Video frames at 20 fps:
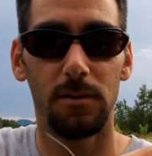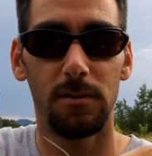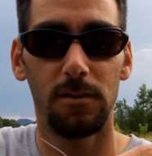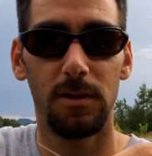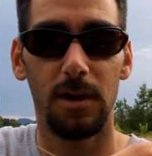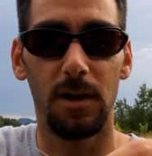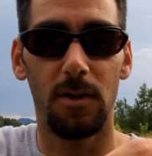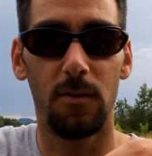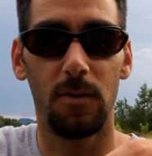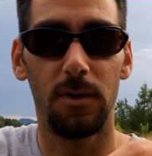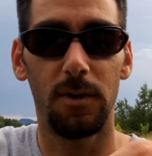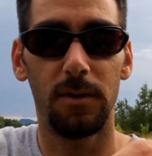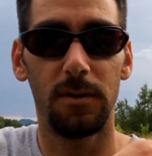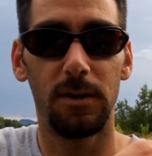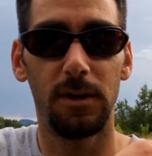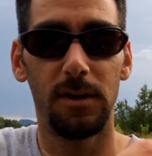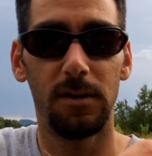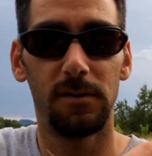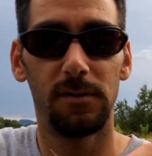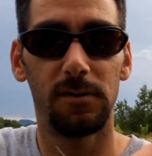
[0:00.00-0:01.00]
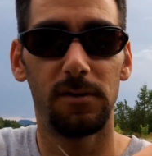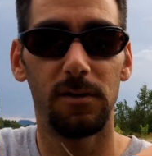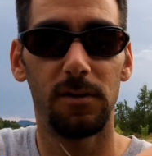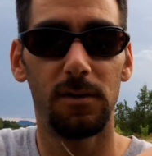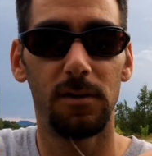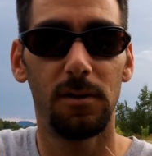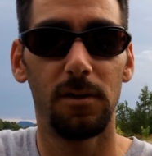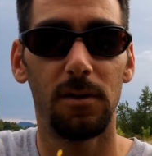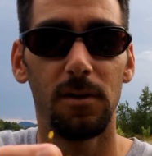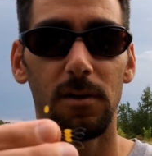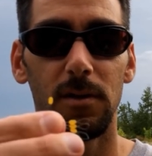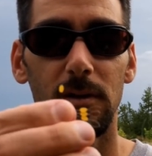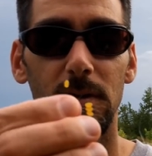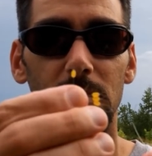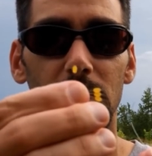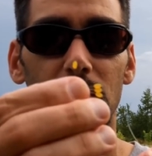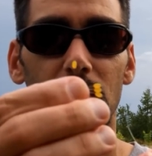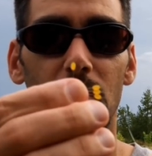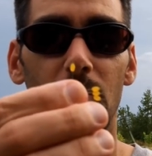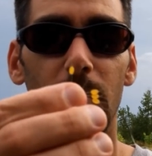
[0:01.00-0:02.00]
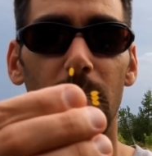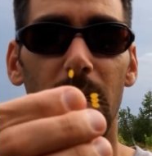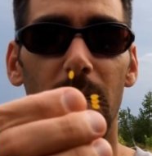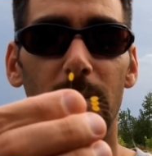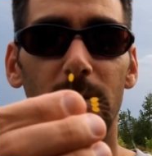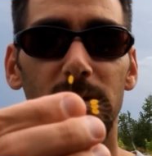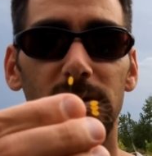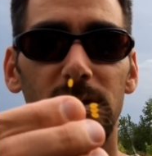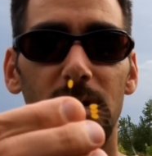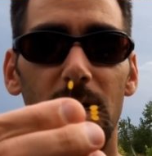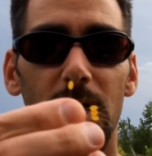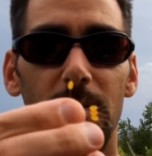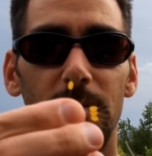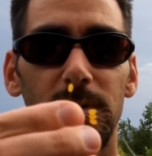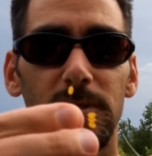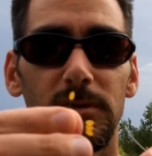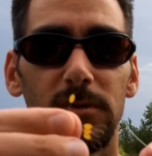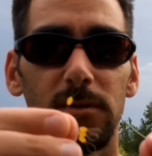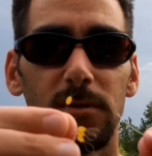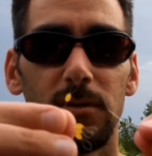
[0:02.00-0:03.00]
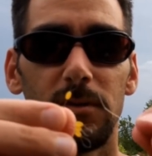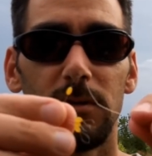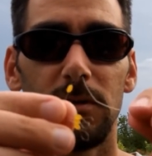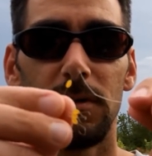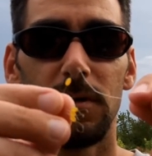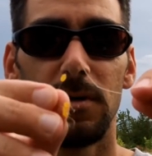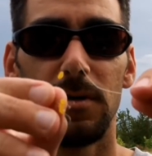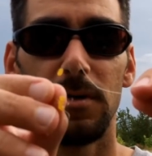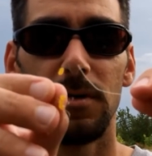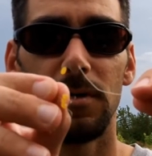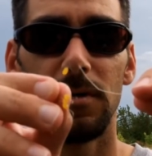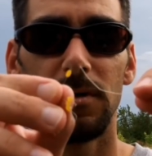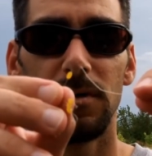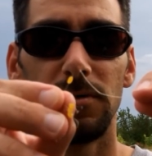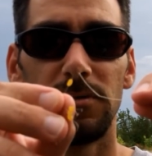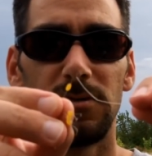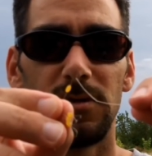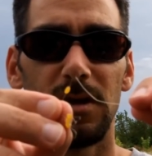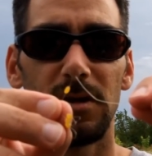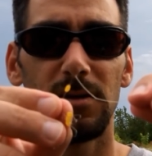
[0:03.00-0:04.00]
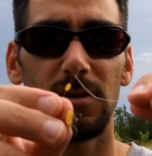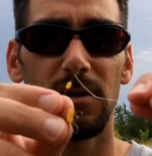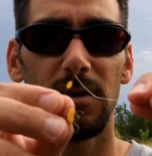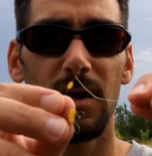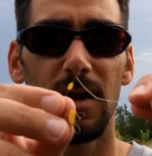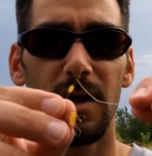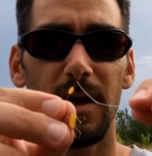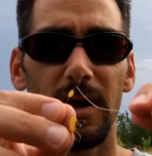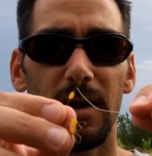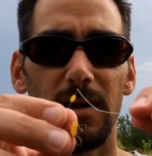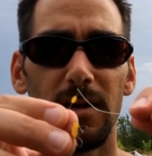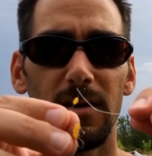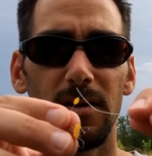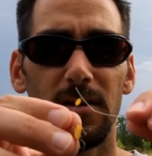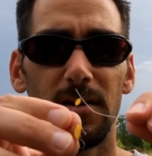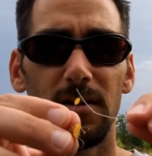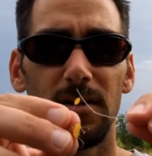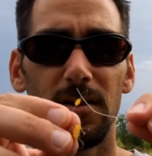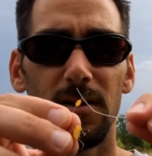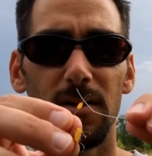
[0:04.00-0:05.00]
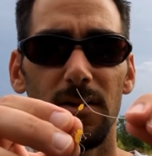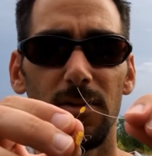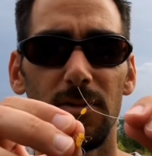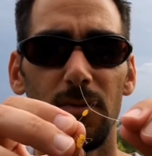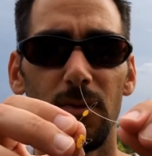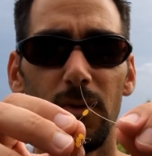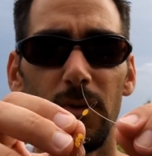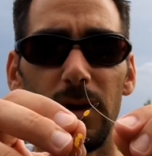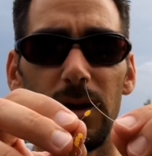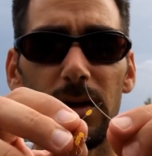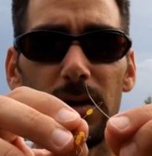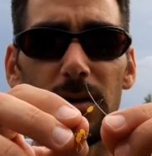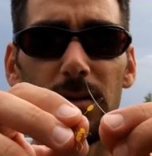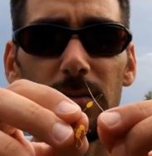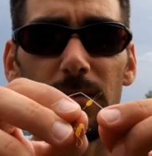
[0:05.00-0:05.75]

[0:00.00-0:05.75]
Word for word: take one of these little bobber stops, you stick the line through it,